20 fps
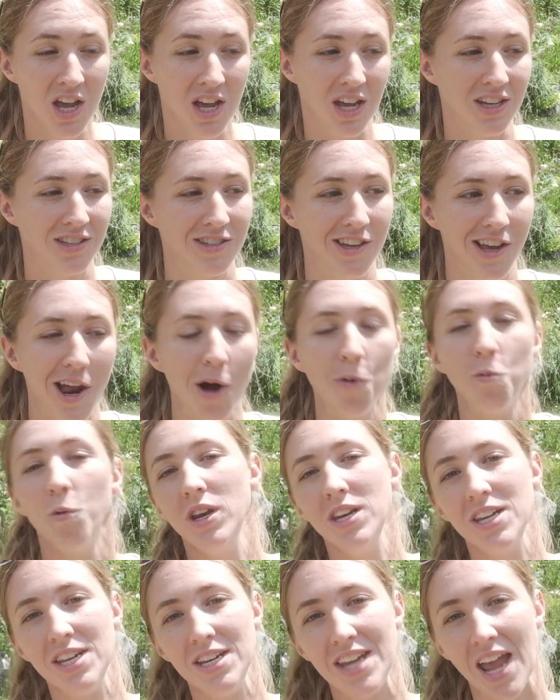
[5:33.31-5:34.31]
Is it a
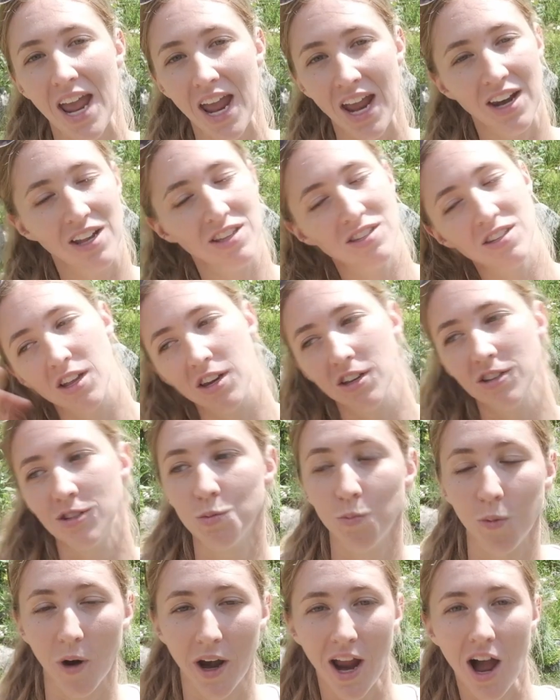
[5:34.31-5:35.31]
windy day and it's going to
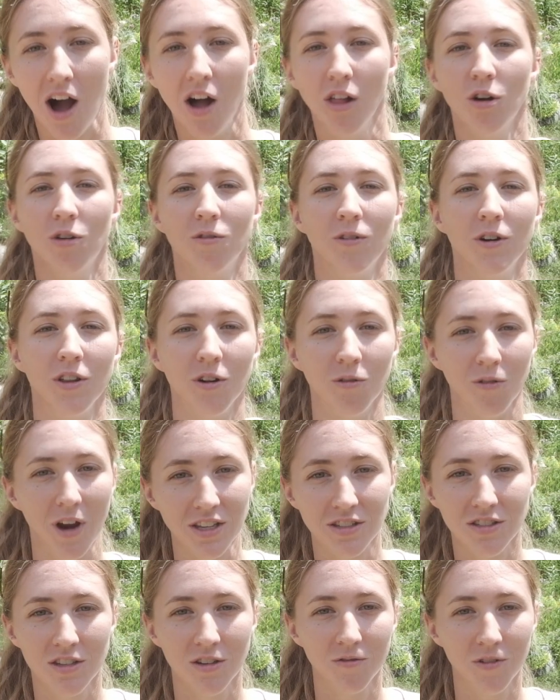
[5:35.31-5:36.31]
spray all over the
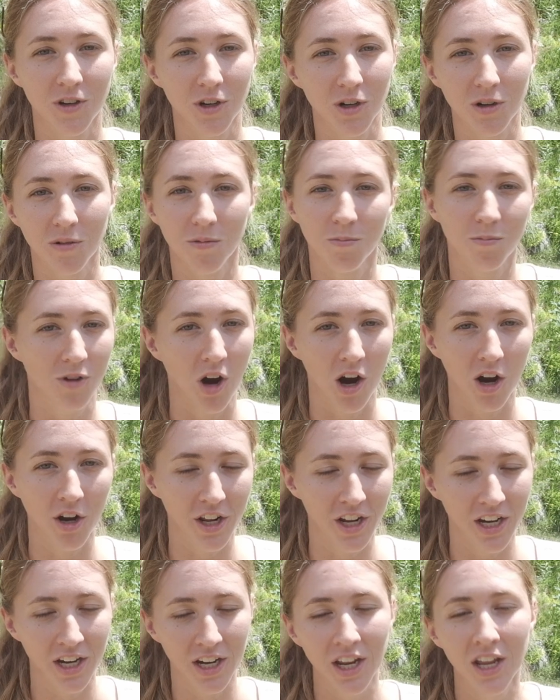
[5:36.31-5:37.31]
rest of your
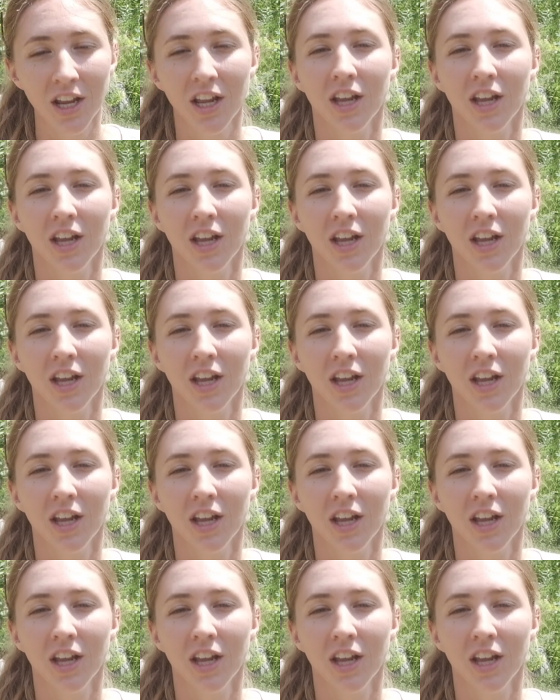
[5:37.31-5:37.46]
garden?